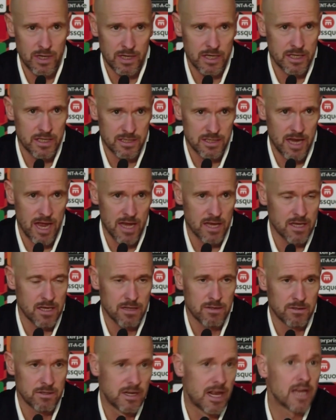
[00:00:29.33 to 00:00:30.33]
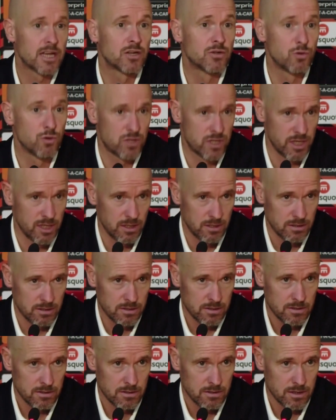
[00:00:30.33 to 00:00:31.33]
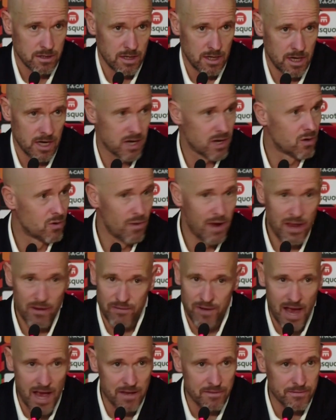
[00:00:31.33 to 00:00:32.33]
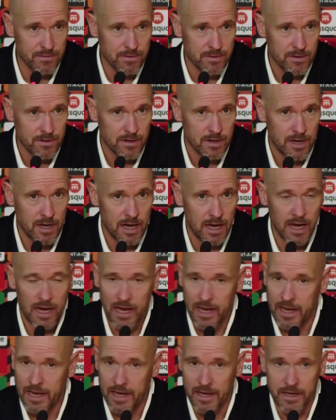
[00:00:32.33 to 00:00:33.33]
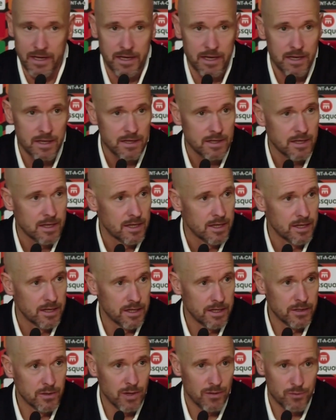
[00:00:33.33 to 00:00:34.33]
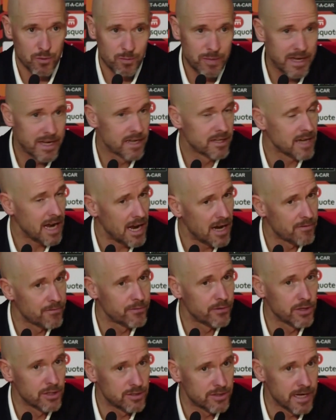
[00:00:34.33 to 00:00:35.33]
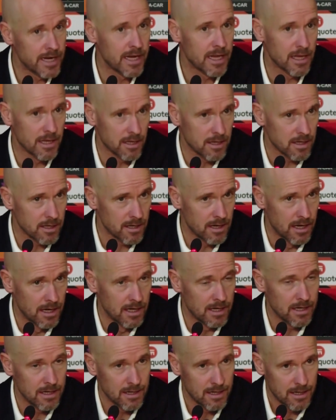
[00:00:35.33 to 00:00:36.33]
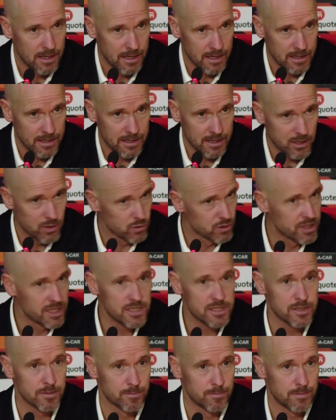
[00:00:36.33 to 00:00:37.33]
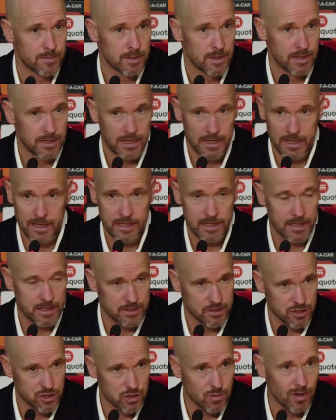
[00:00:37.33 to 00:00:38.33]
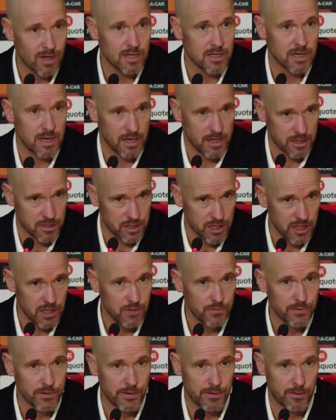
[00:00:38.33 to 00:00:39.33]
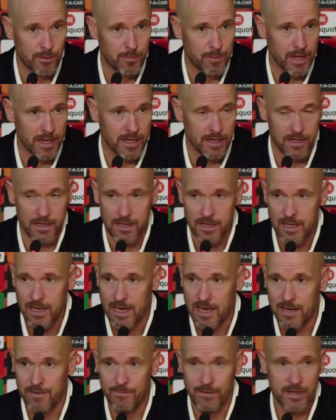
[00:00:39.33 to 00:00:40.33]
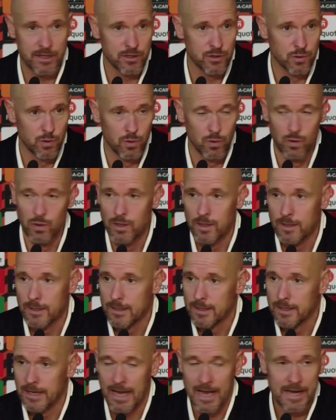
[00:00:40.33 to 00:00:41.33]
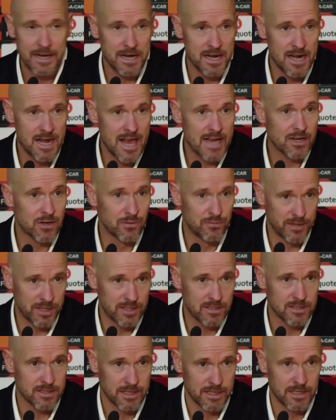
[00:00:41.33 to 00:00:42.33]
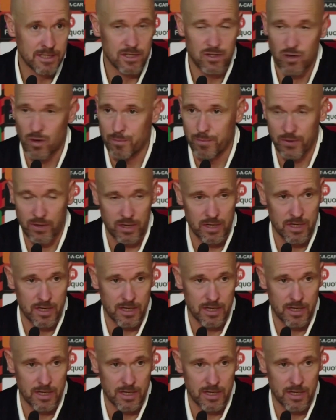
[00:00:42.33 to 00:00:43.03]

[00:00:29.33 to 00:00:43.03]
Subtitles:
It's like a routine, a way of life. You have to bring it every training in your system, as a squad and as an individual player. And when you had a lack of it in the cup,